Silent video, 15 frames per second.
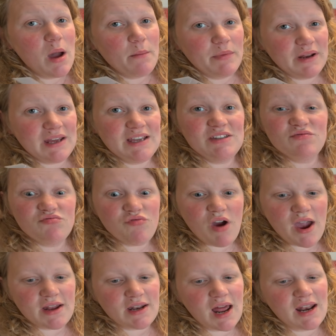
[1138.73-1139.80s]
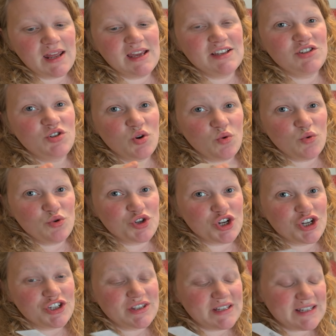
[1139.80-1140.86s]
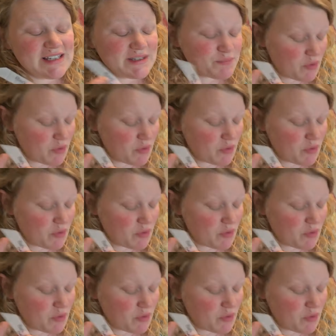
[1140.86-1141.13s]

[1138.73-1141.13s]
but it is red and it is gorgeous. This is